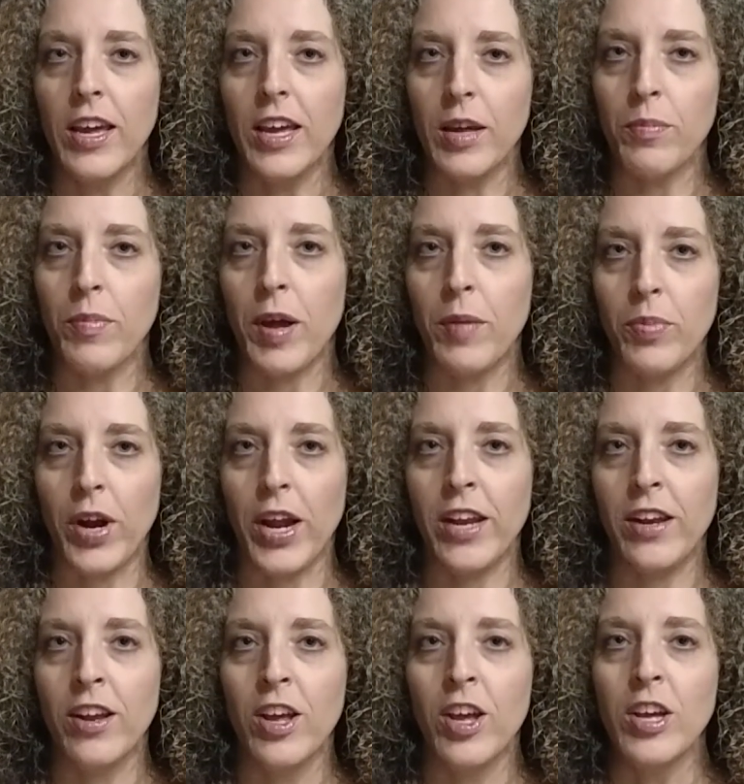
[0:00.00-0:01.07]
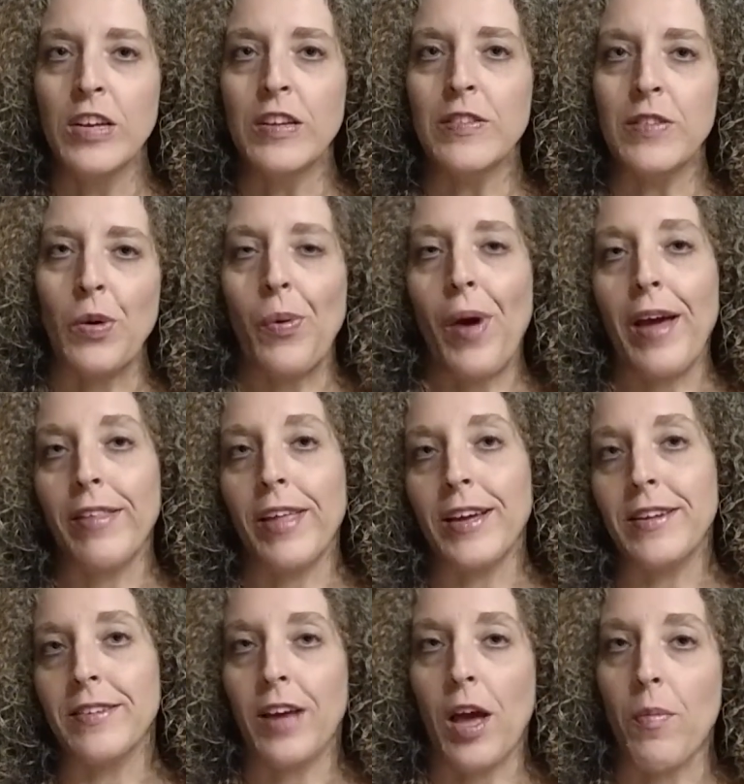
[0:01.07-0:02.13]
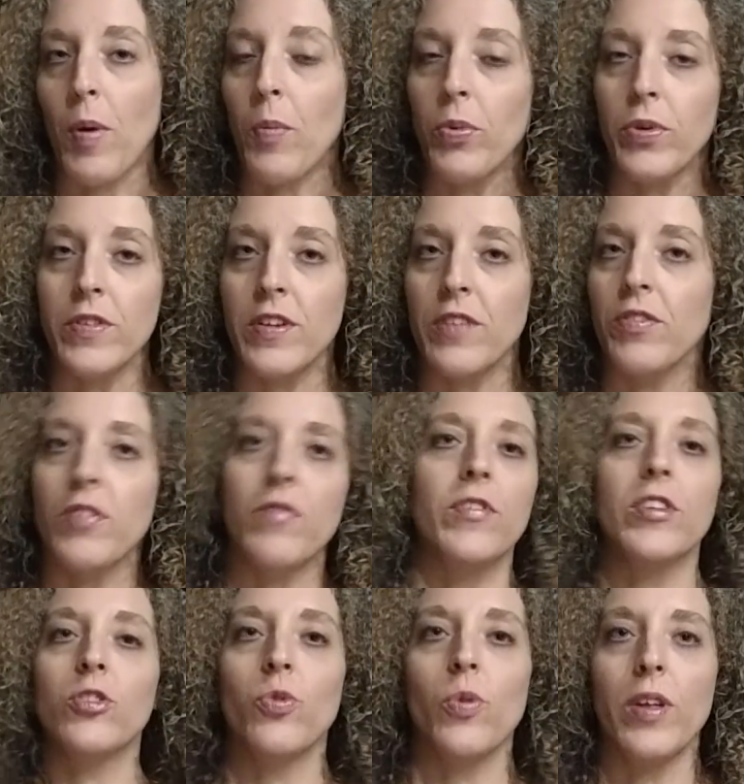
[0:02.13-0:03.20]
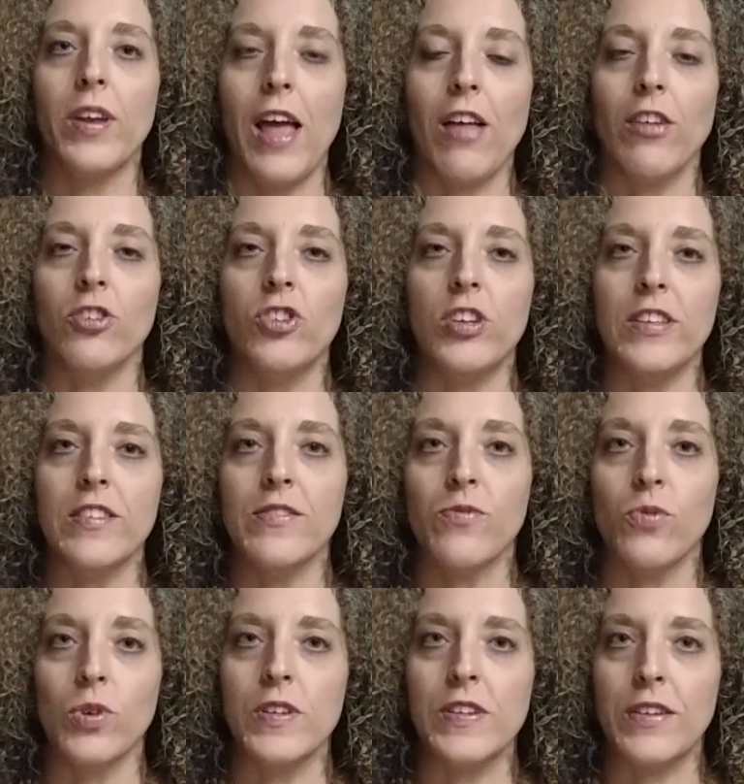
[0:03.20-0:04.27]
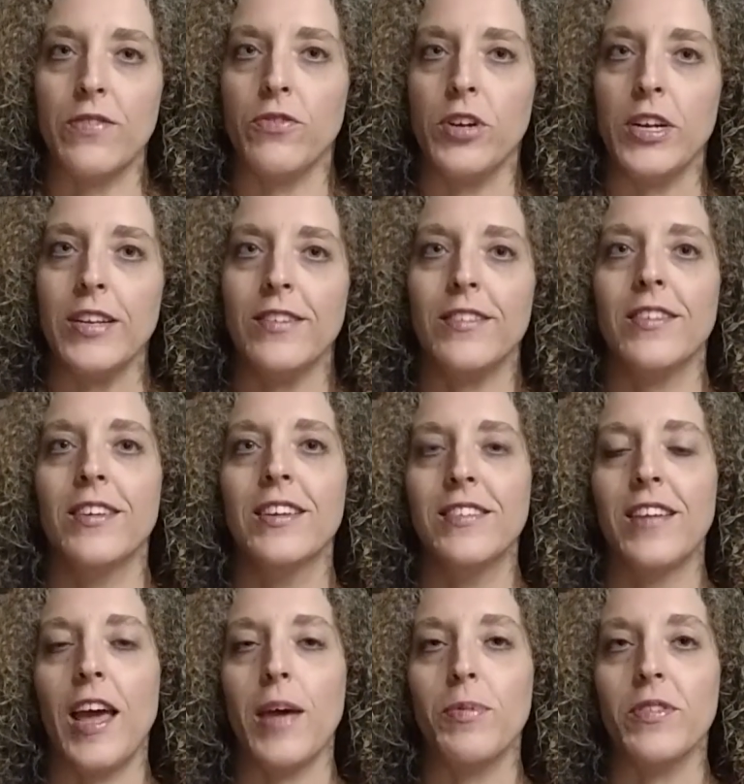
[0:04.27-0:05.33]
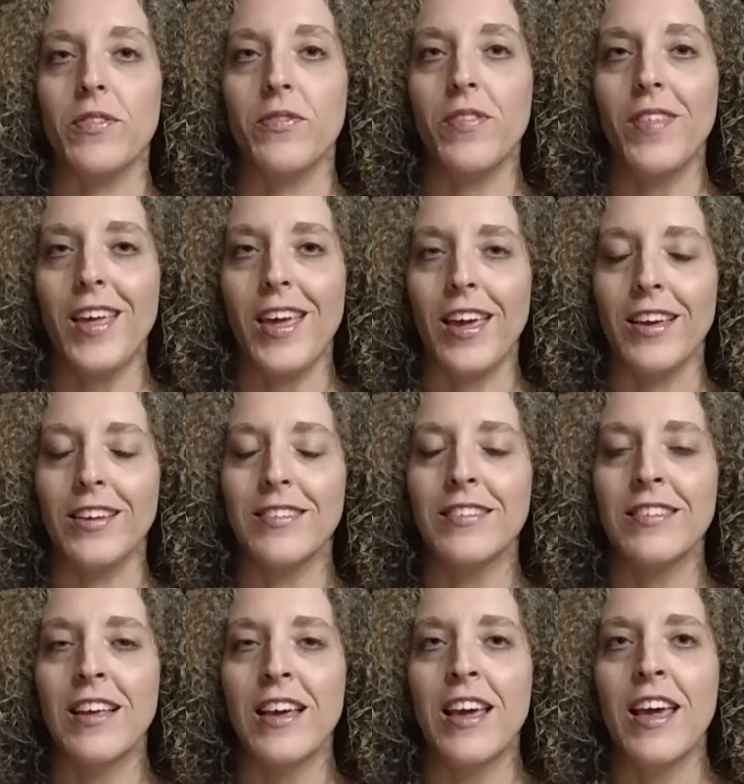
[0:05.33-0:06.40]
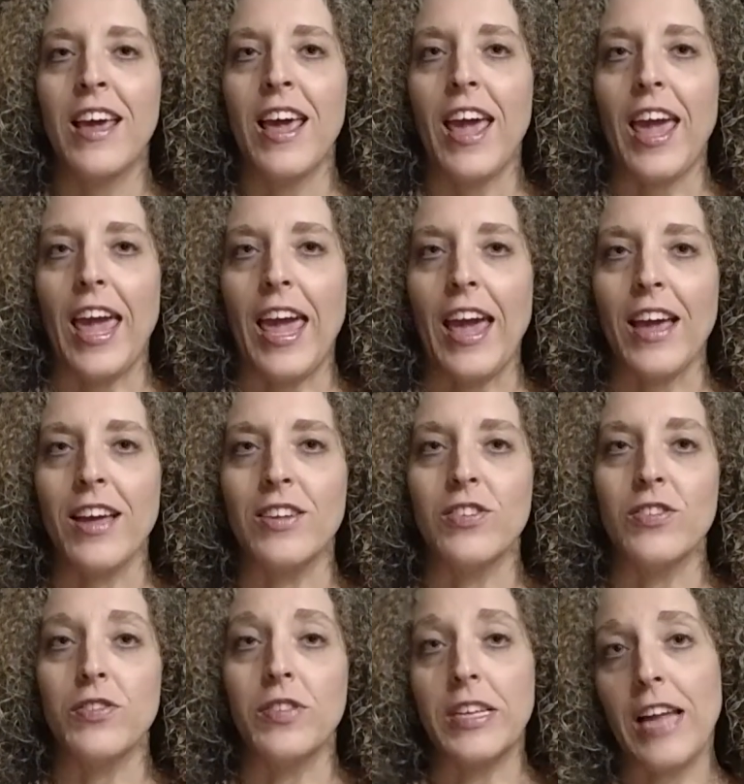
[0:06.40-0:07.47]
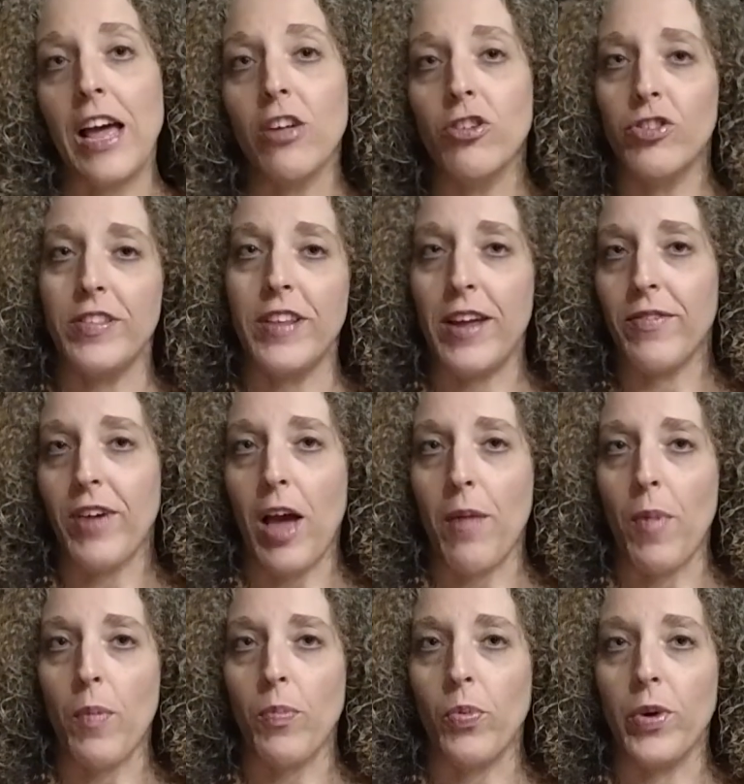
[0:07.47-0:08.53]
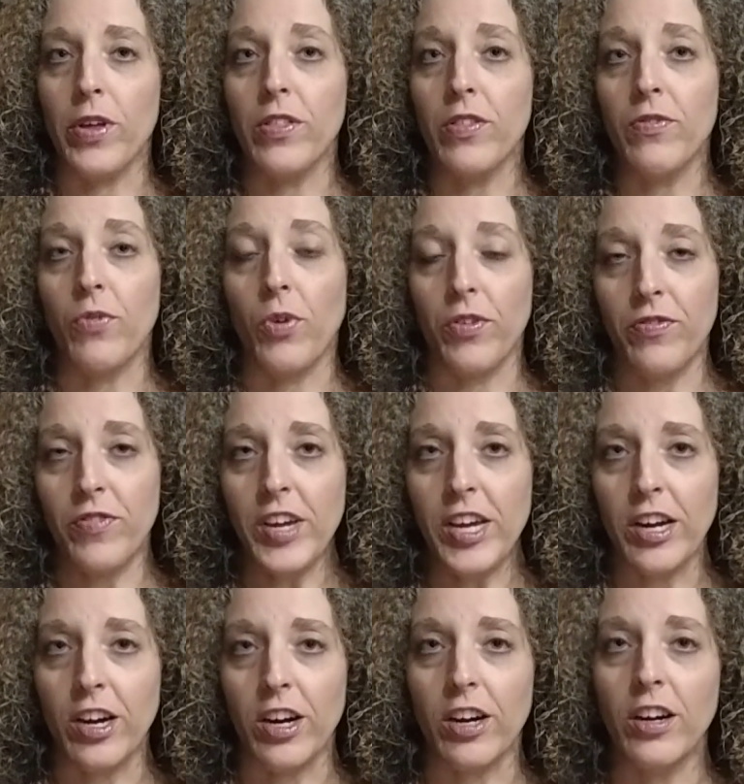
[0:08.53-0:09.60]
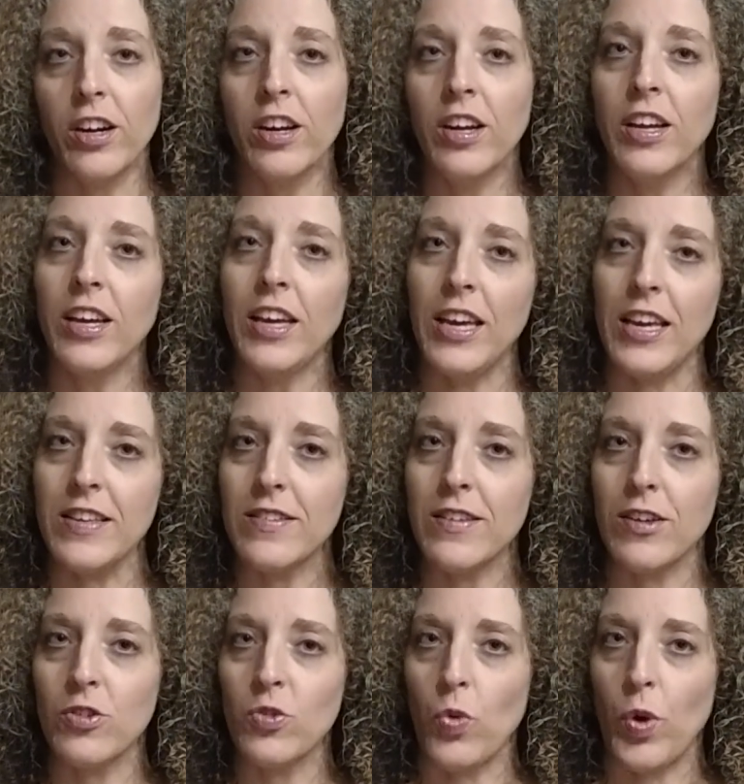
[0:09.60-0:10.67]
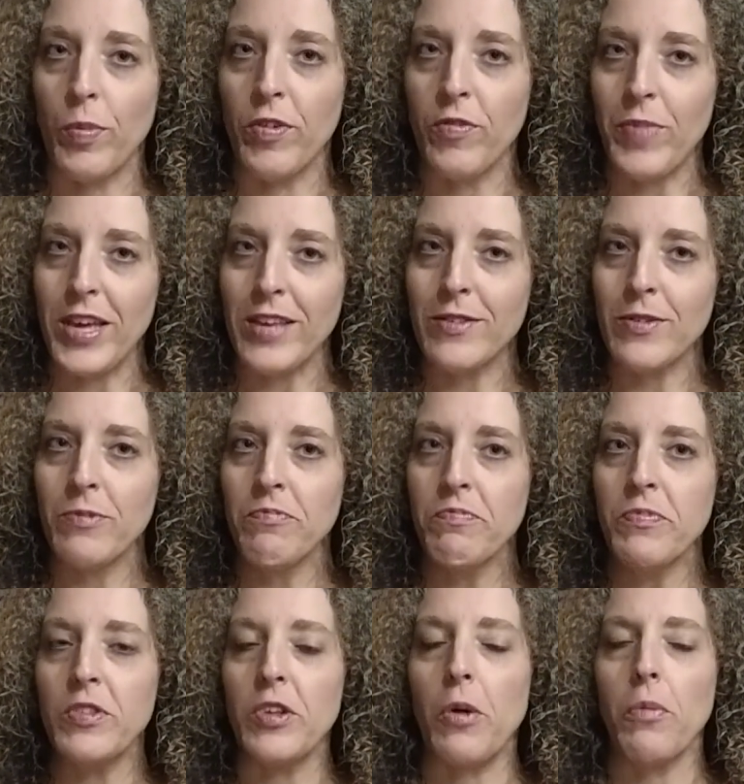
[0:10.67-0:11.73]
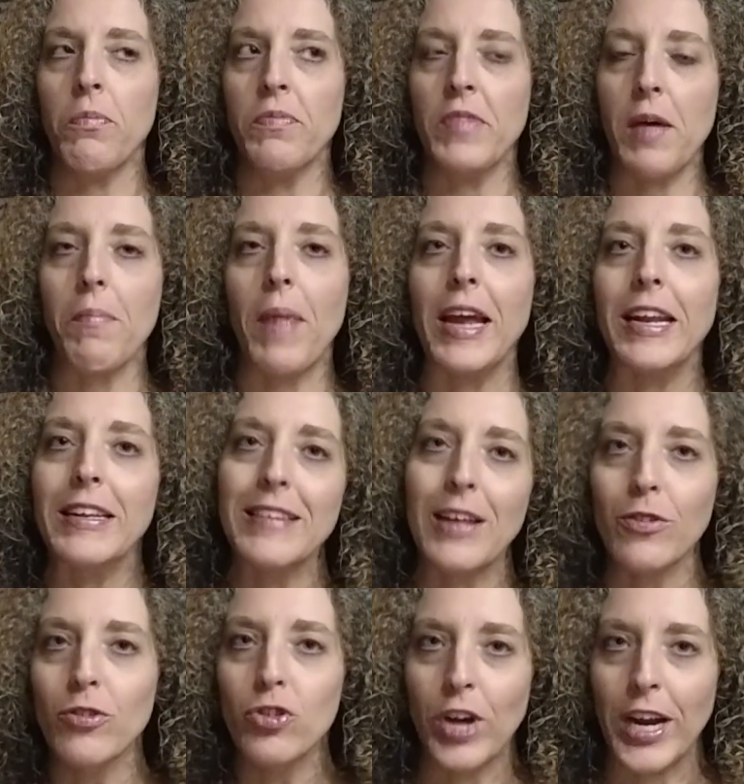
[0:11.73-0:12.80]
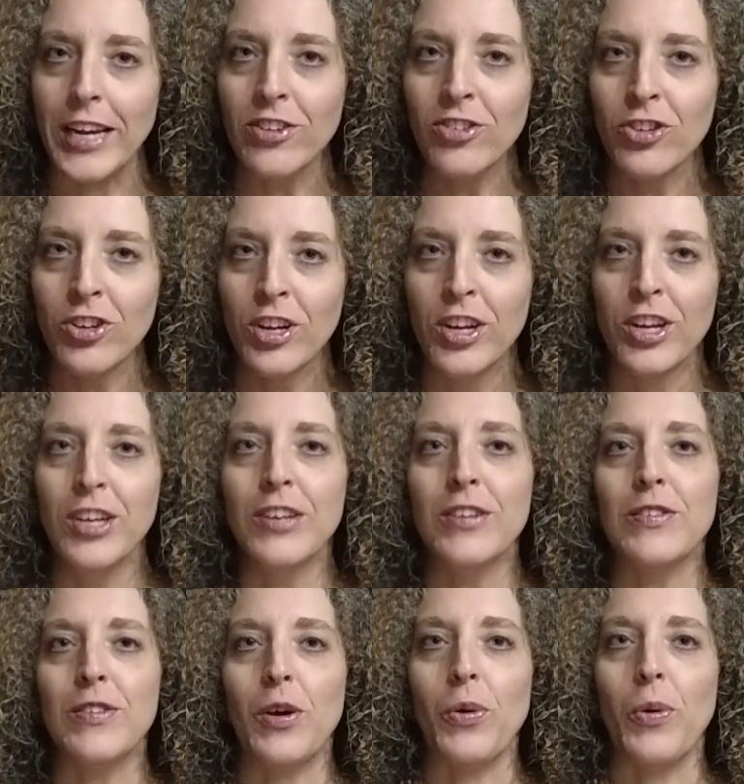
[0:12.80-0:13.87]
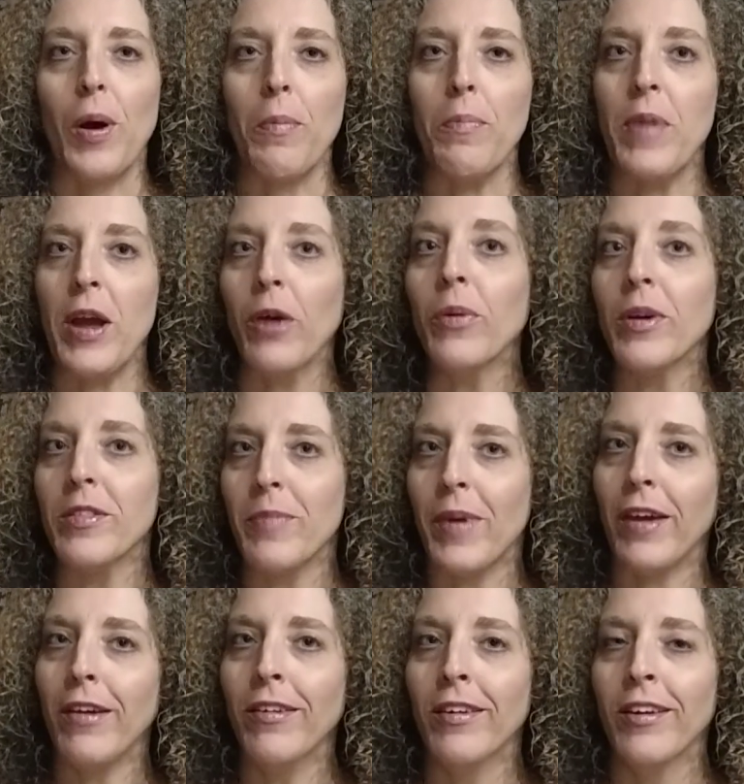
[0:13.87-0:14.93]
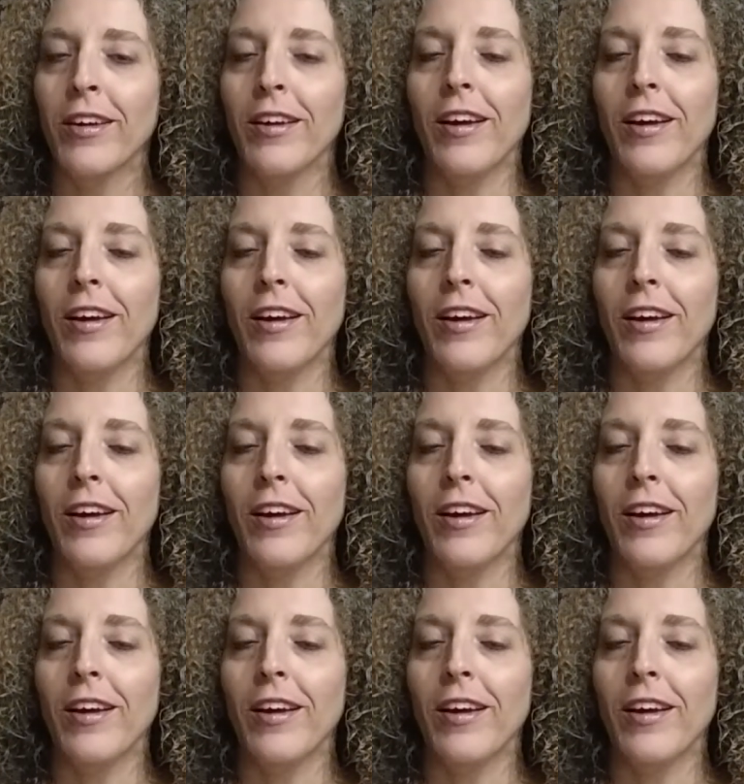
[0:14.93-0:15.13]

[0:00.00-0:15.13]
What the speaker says: in my brain. So I like to come up with different visual analogies for different types of things. And the analogy that I've come up with for fear is a swarm of bees. So that might sound strange. So bear with me,